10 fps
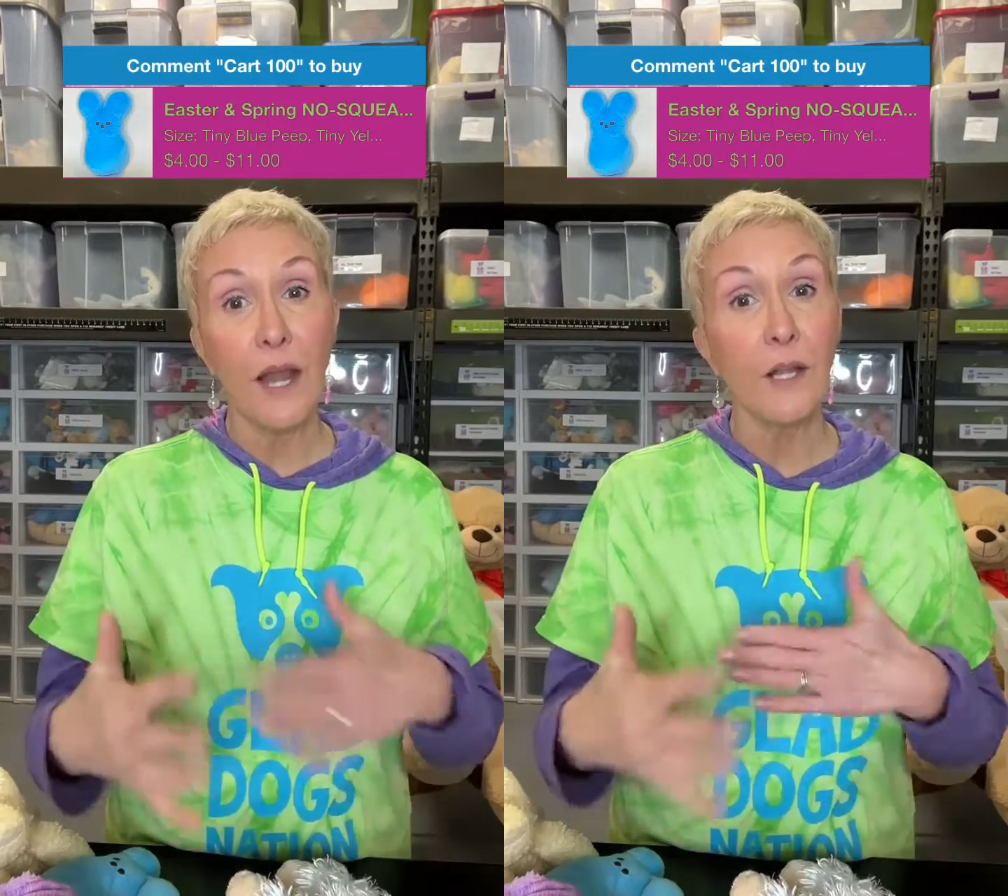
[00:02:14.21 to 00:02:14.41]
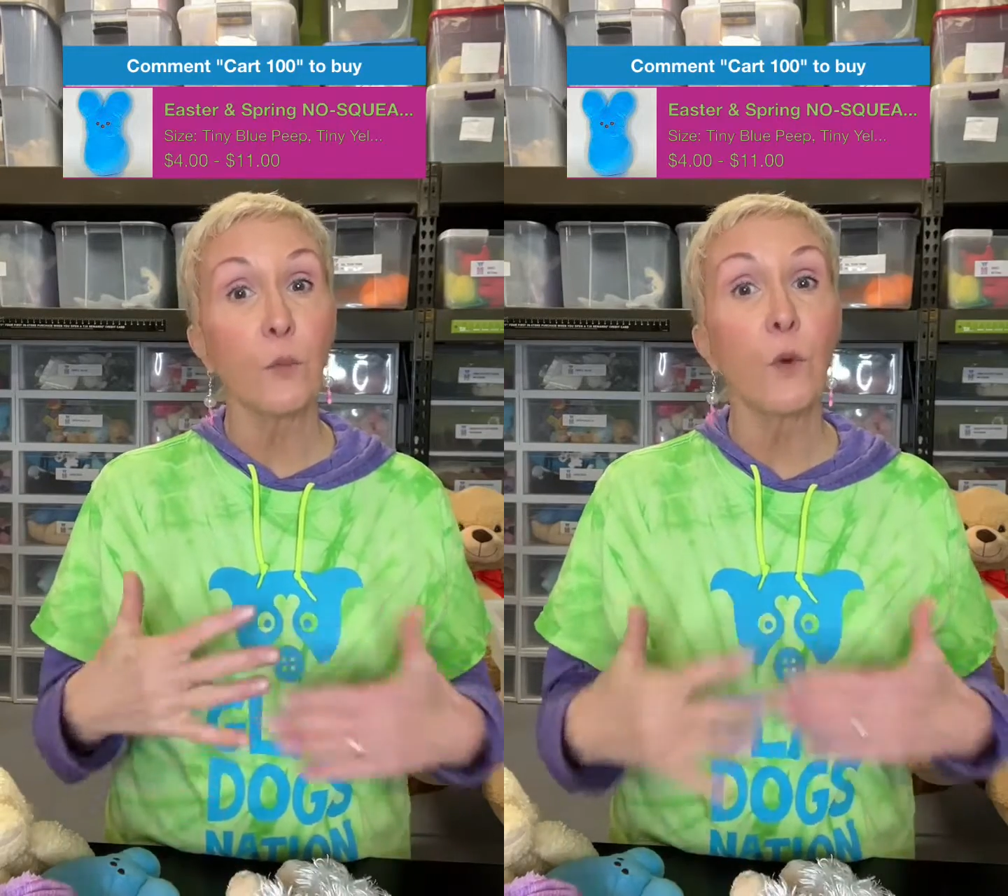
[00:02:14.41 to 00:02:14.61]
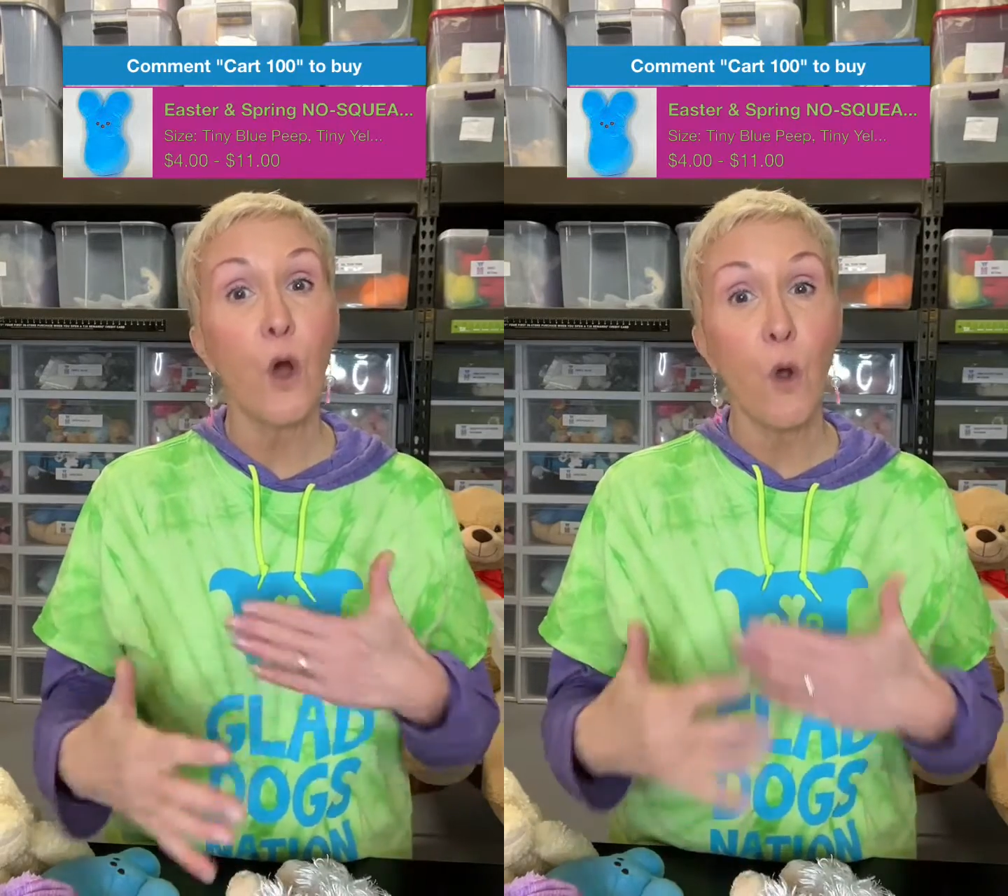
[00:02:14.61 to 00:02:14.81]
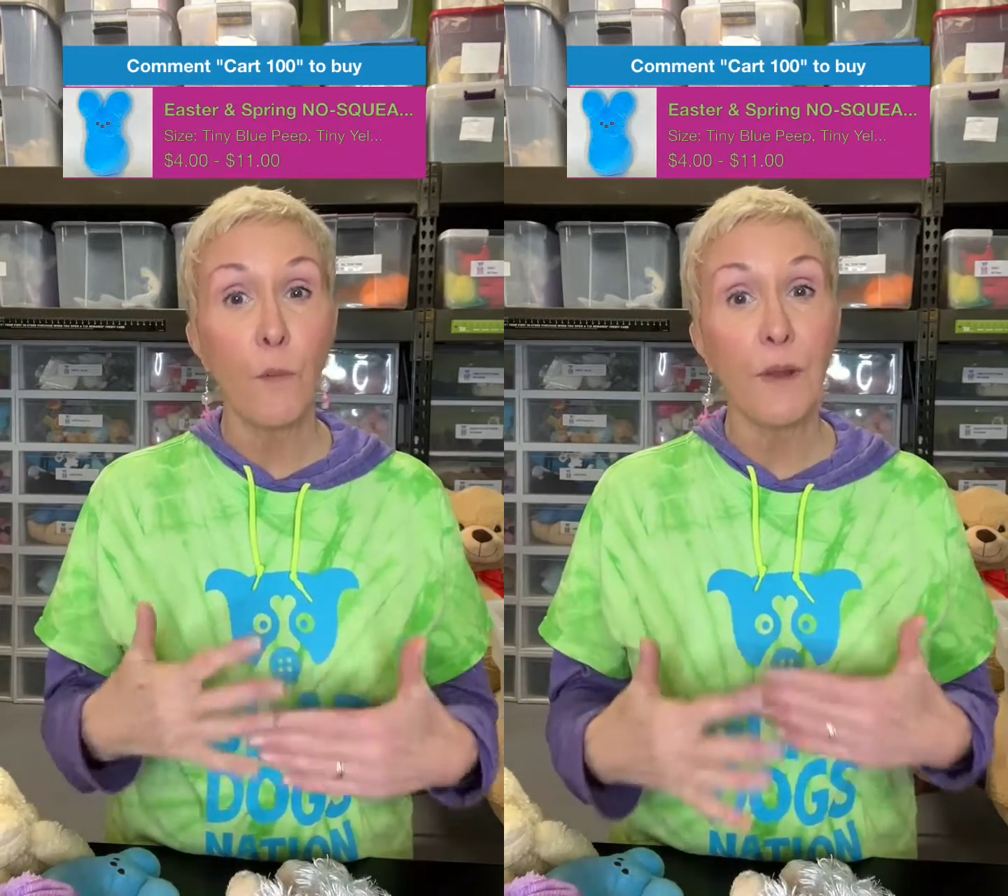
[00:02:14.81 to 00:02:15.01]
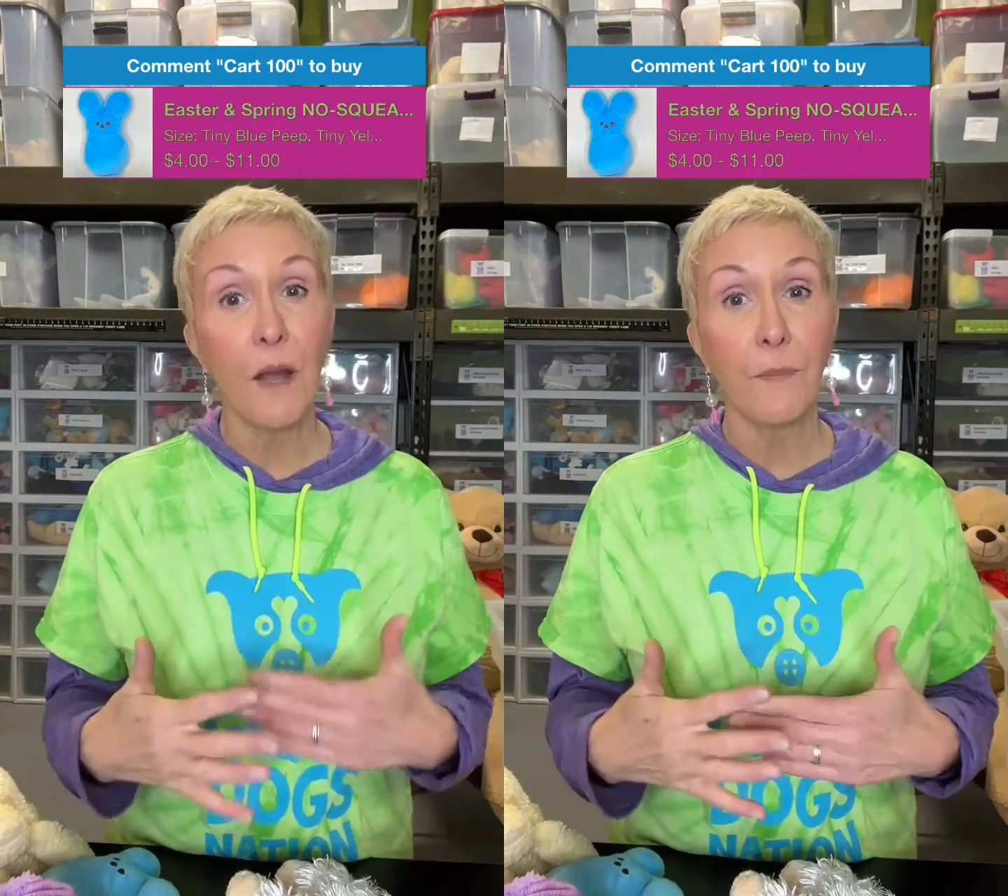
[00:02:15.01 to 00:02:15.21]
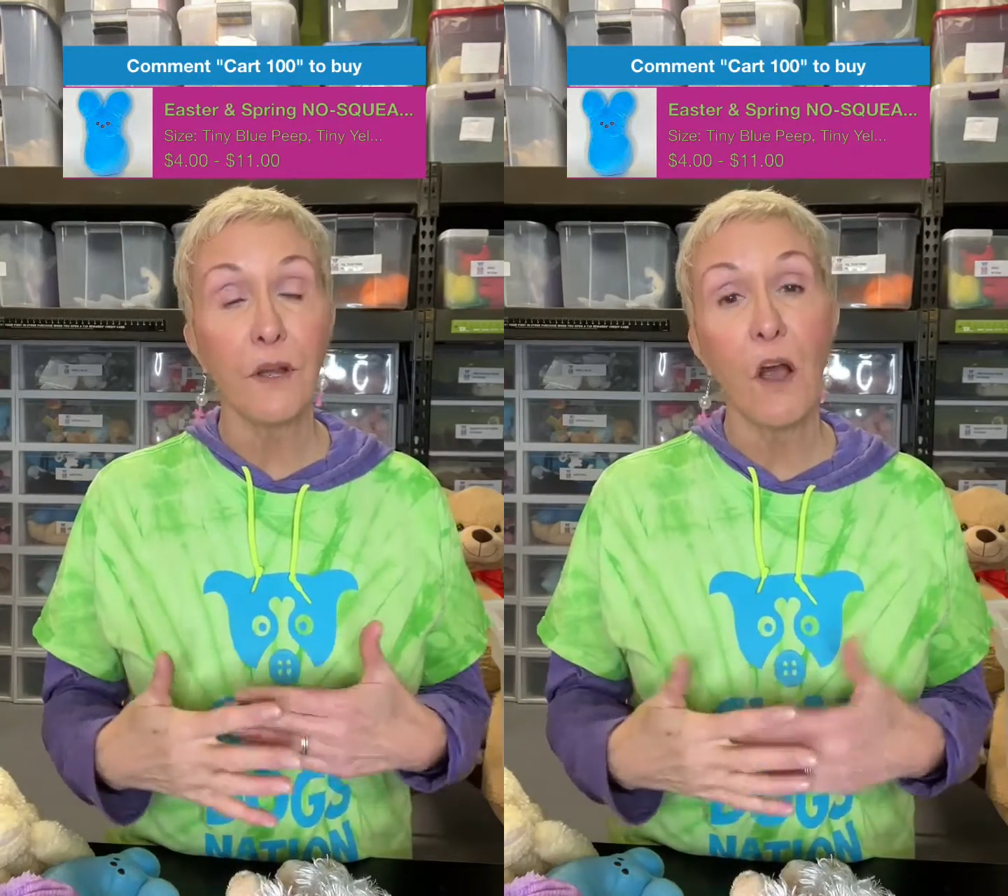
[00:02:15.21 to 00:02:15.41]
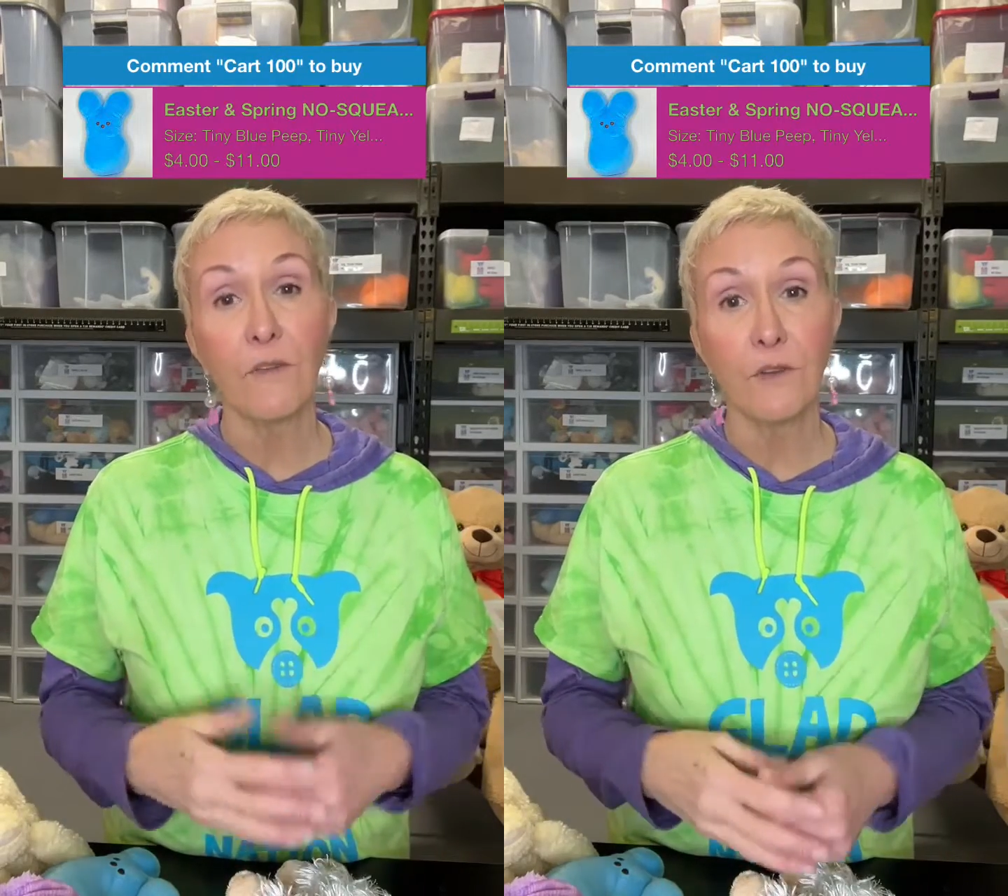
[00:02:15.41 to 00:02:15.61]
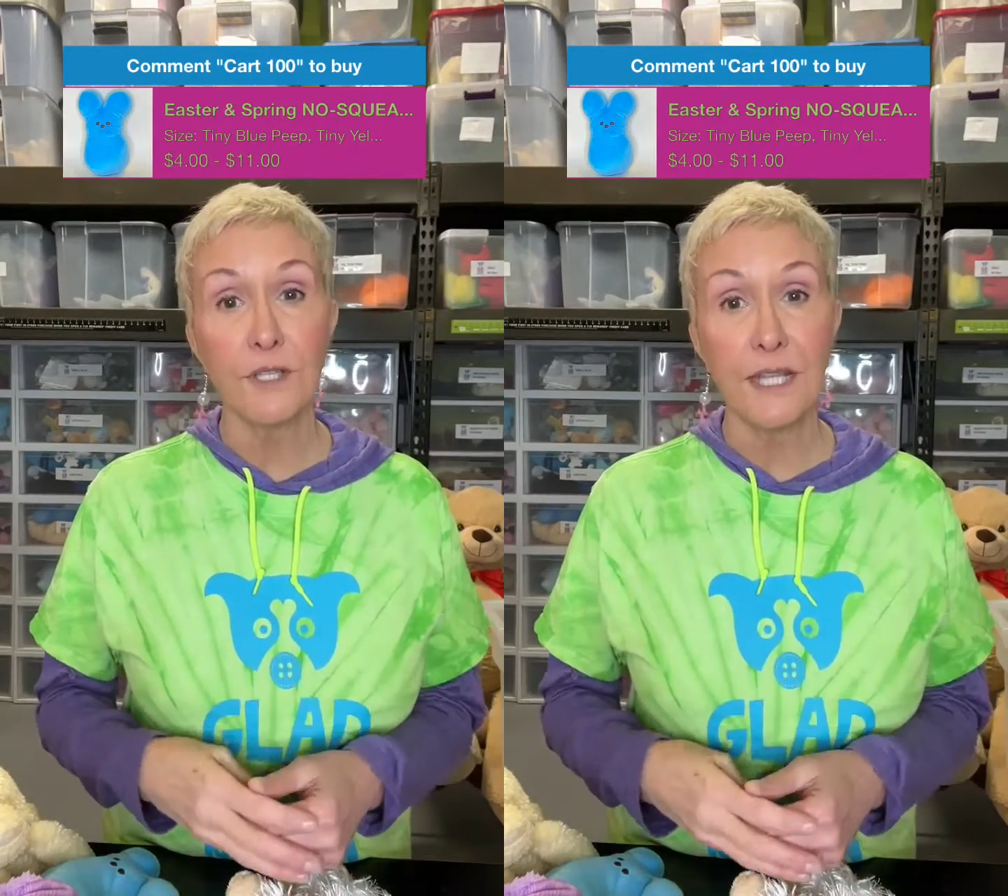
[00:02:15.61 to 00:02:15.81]
and it will open up a
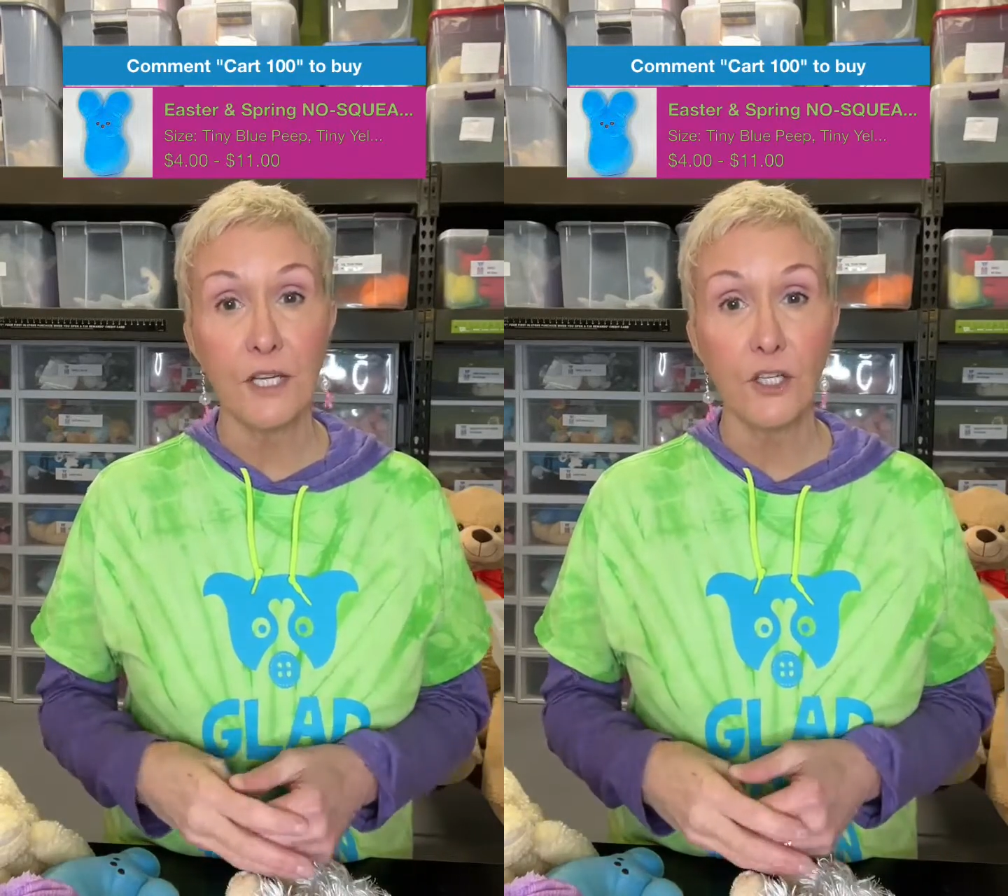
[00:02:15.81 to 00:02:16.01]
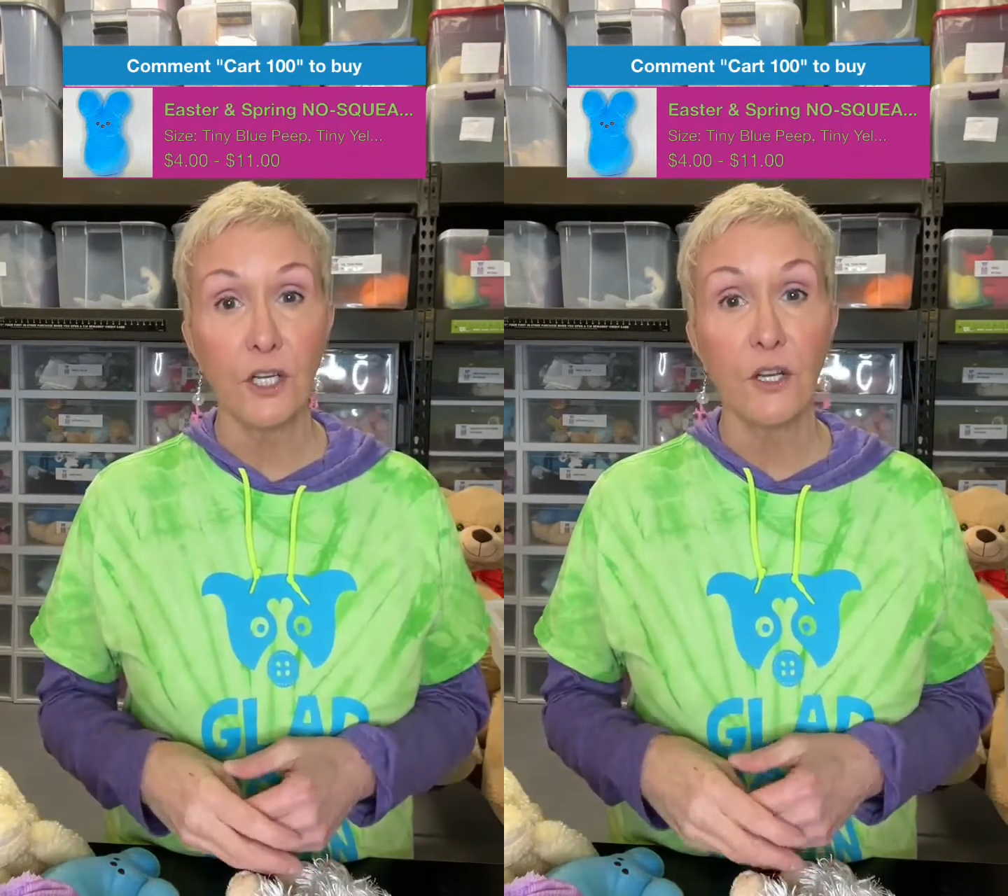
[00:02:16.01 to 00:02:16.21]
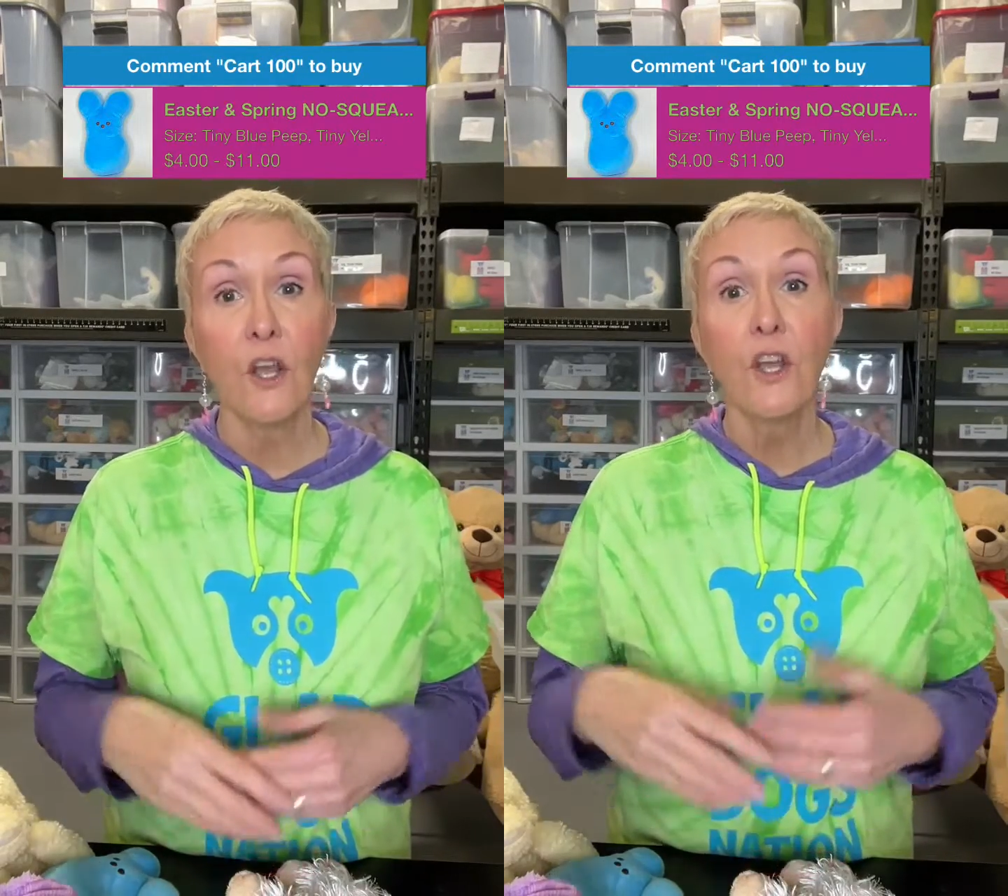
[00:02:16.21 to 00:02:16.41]
conversation